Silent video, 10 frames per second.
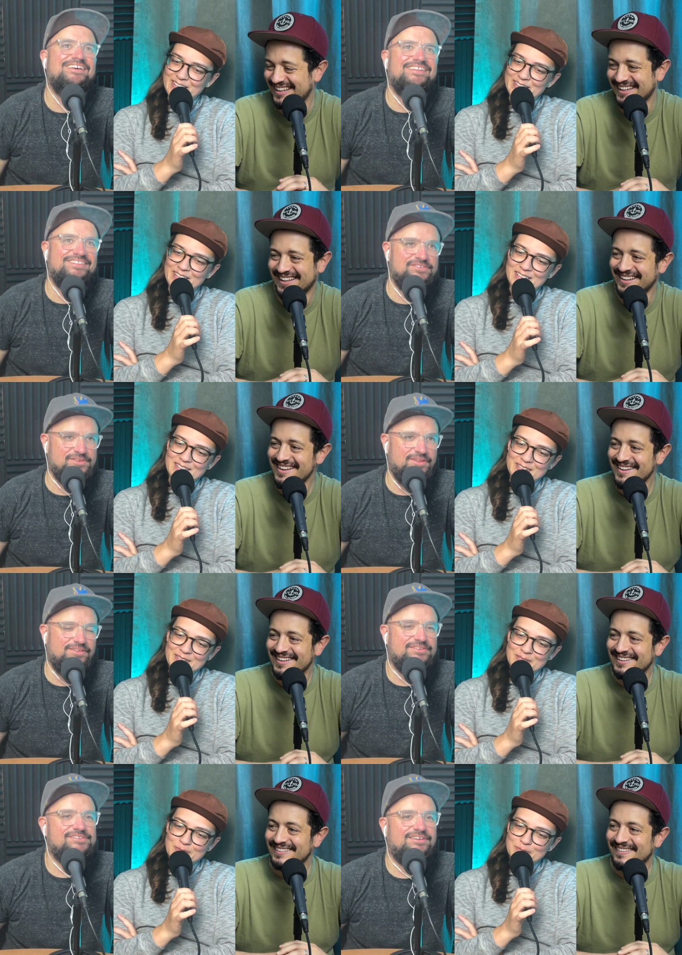Speaker 1: there's a
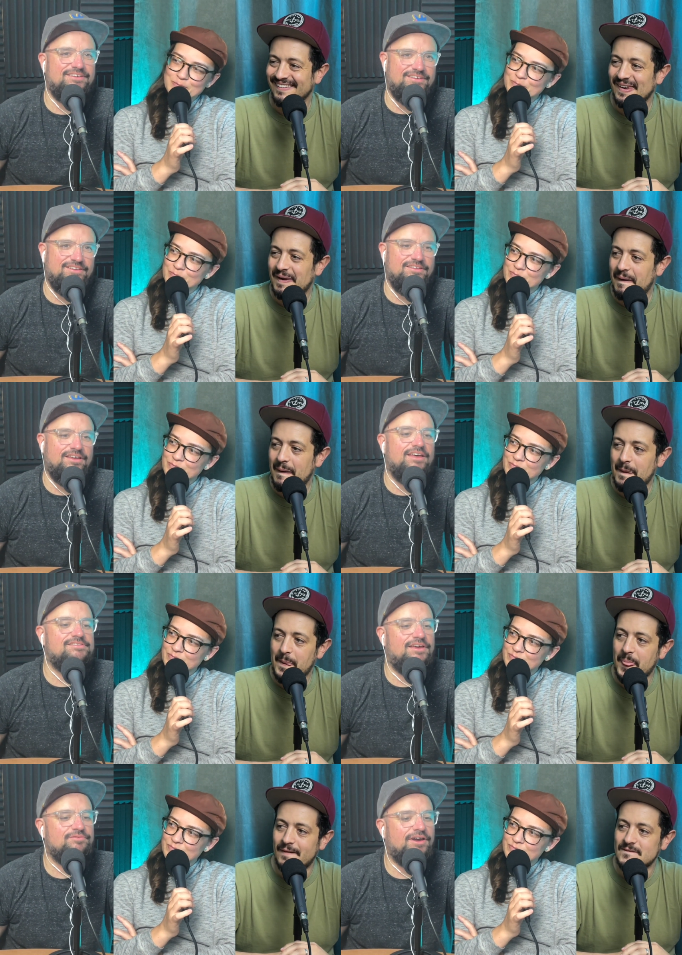there's a
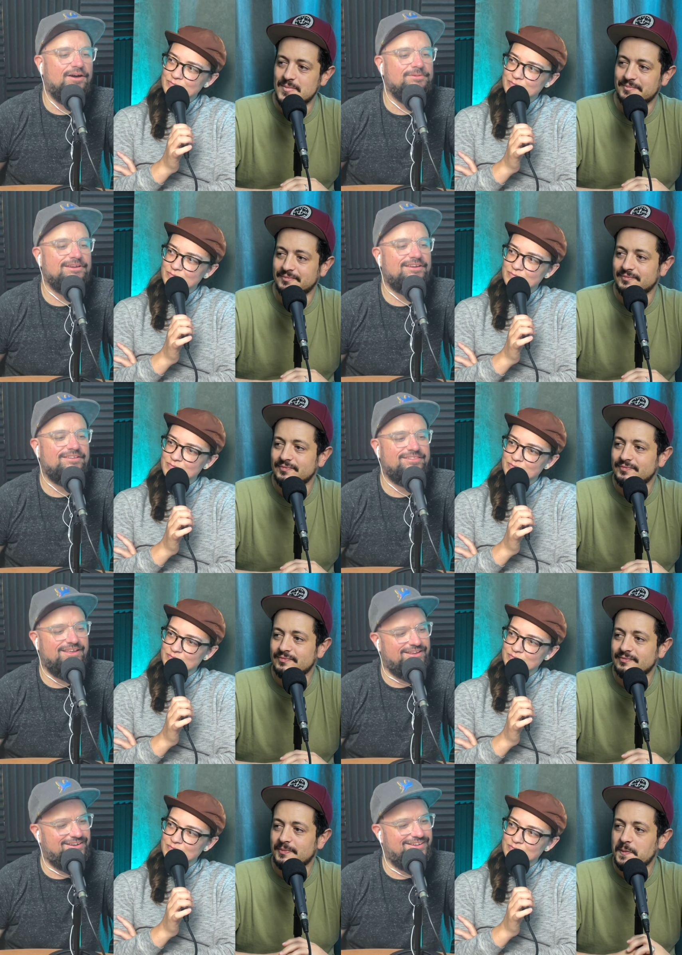SF comic
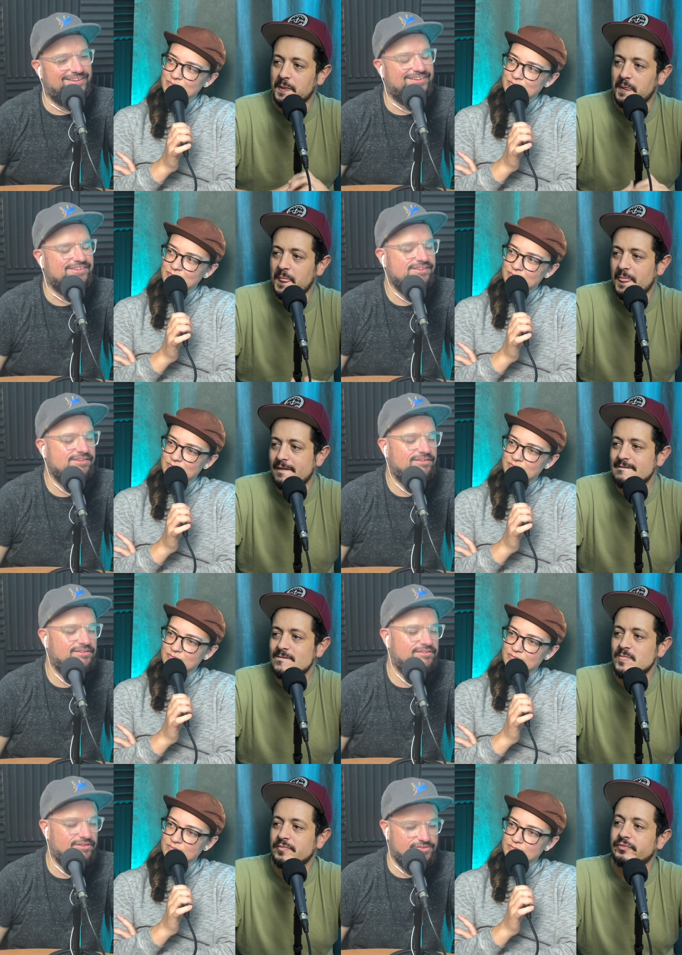that uh,
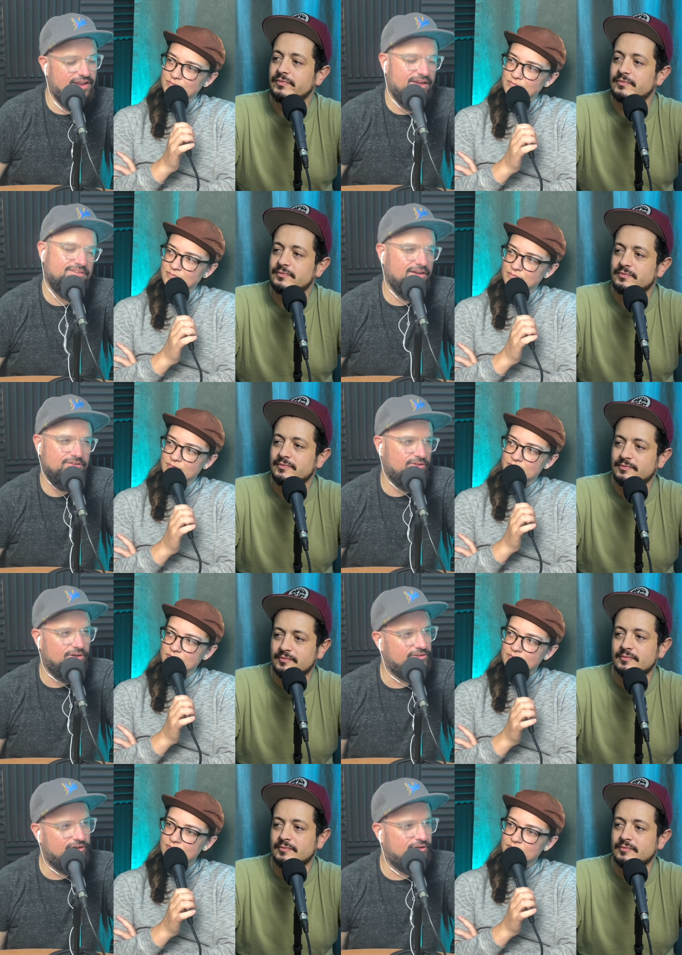does an act out. You
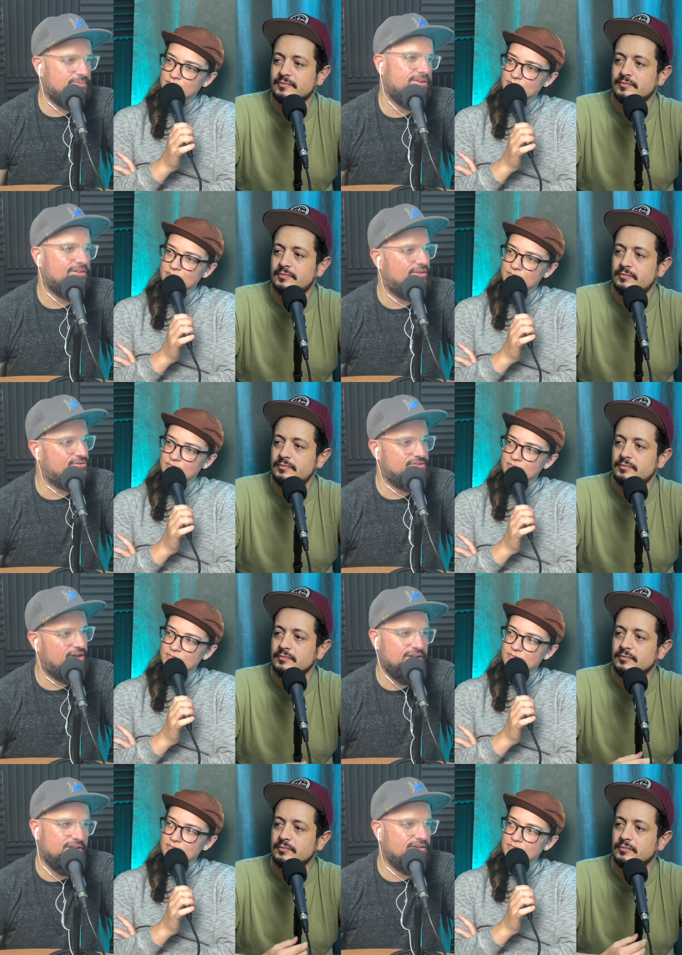all know him. He closes
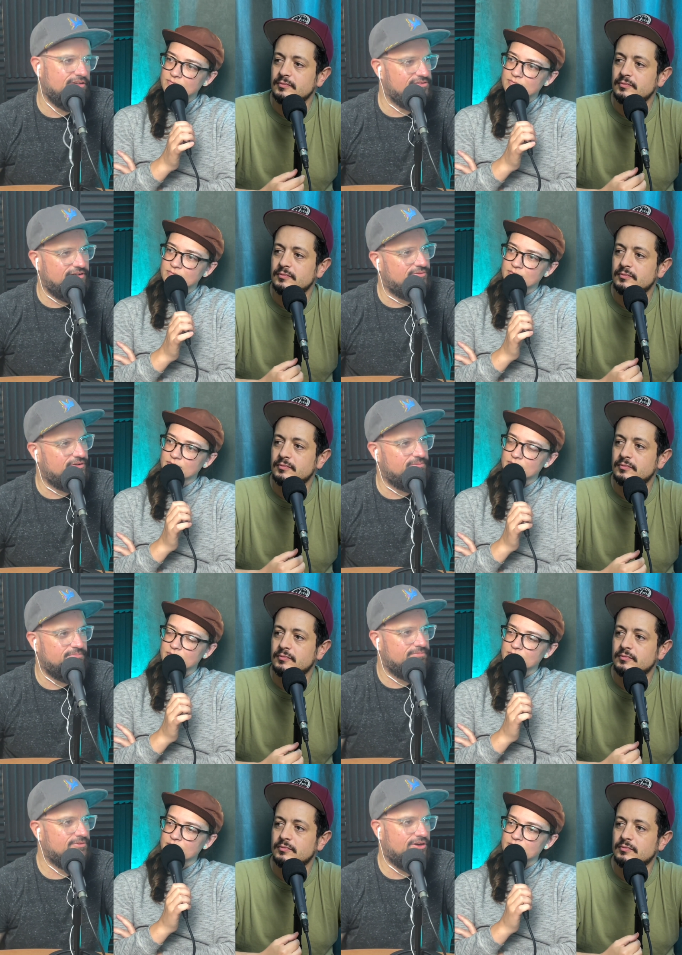on it. Does it every
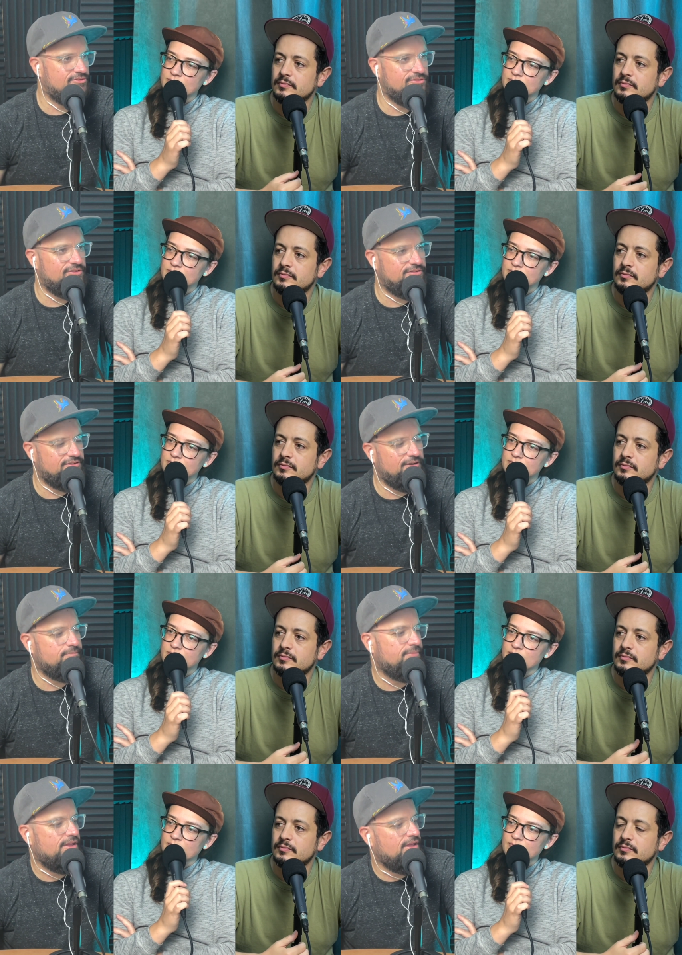crushes all the time.
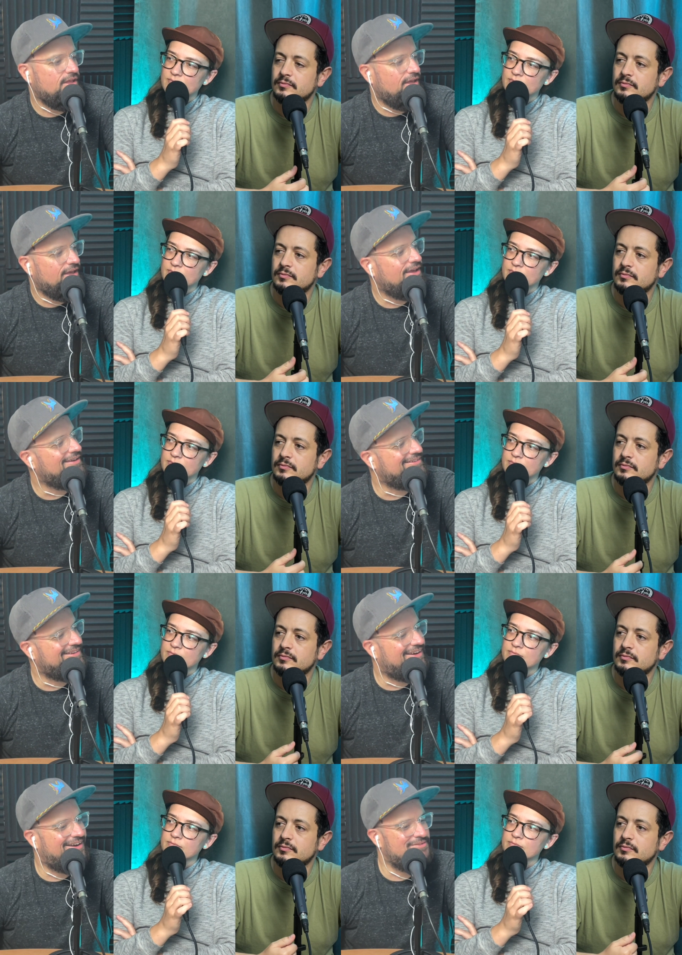And uh,
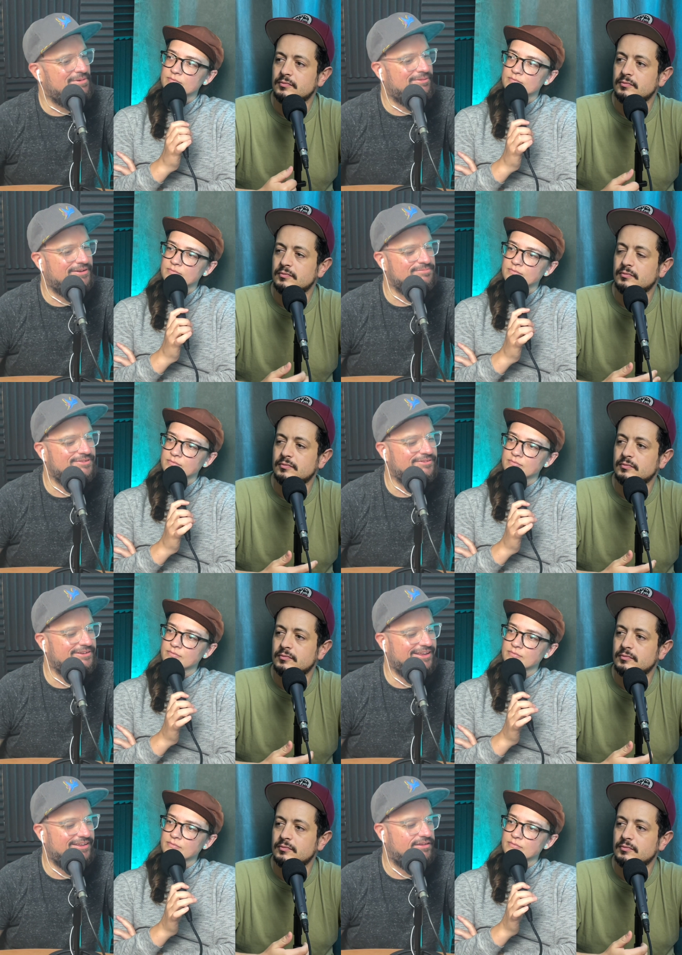I remember him
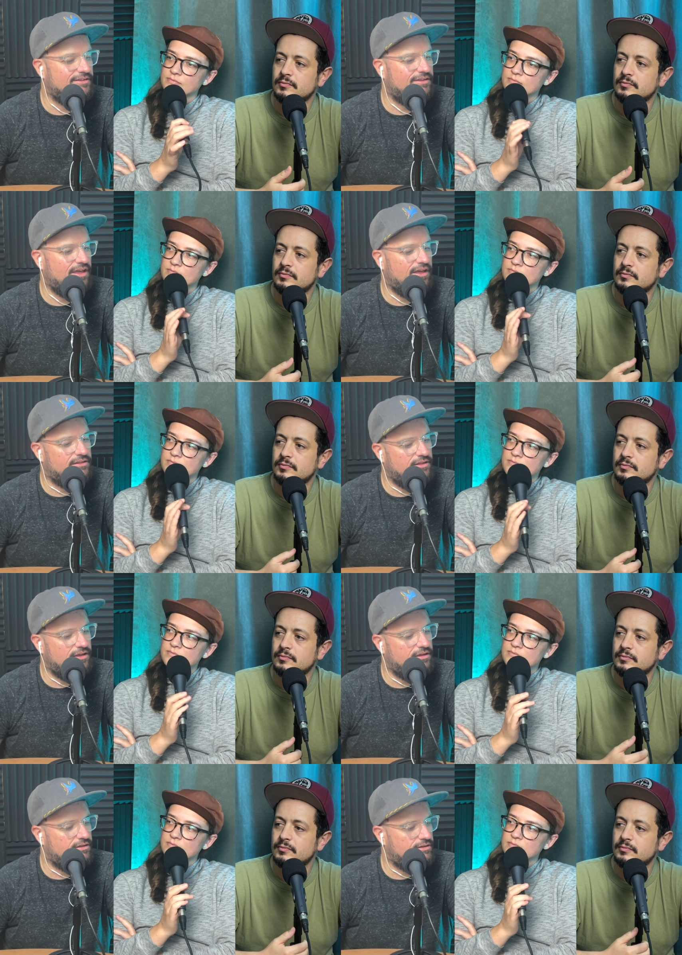doing it at
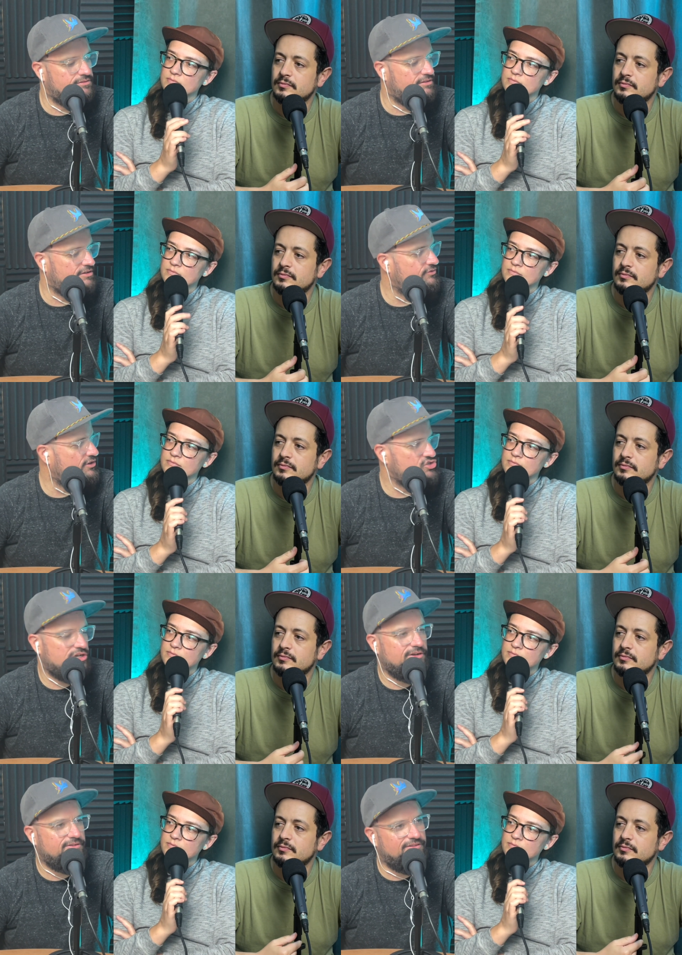like a Sketchfest
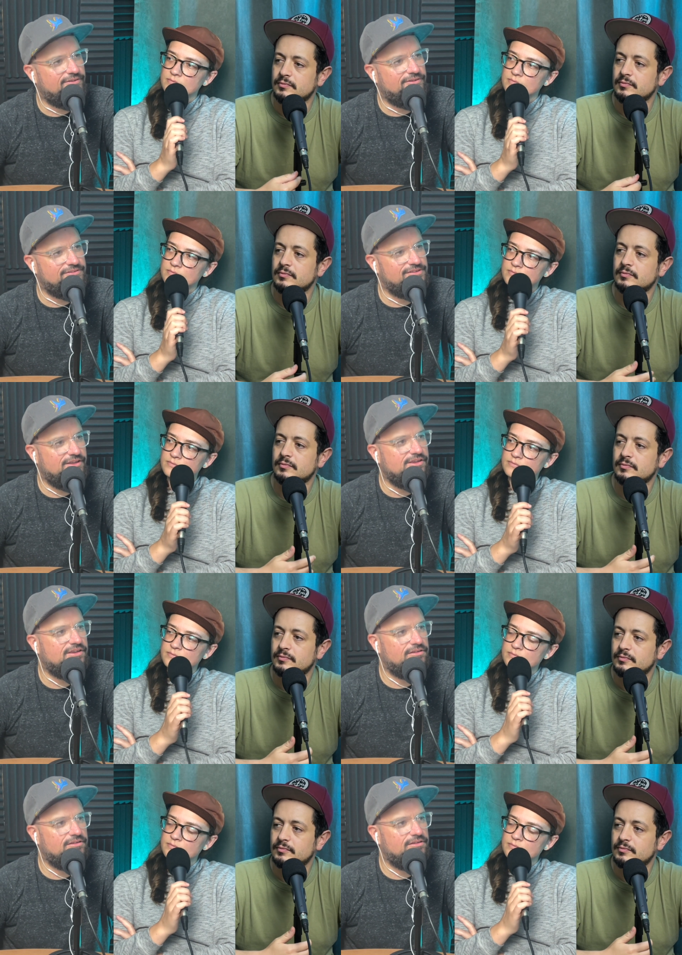show, and there was like